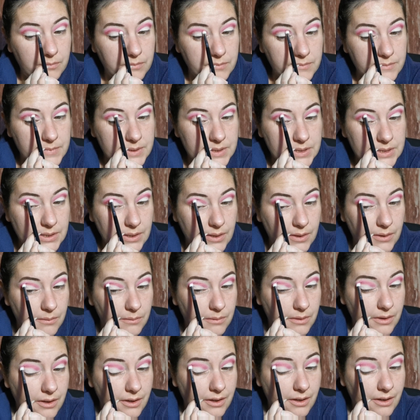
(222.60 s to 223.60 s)
So
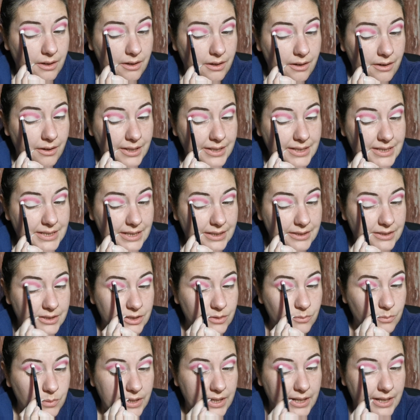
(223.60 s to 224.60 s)
I tend to
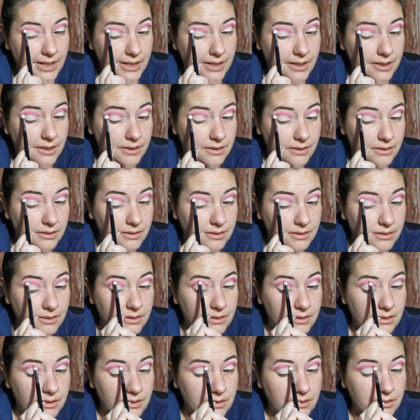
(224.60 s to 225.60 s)
wear
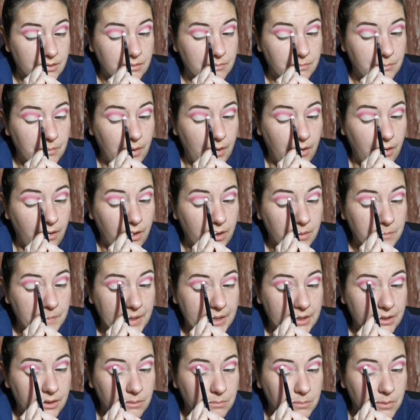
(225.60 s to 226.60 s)
my eye
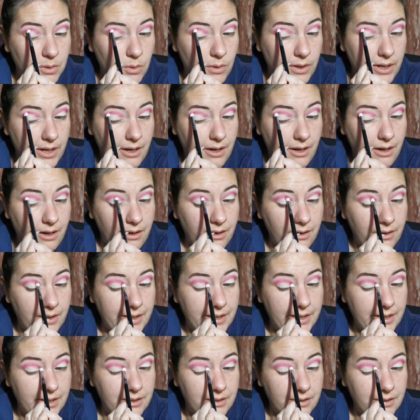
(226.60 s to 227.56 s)
makeup quite high.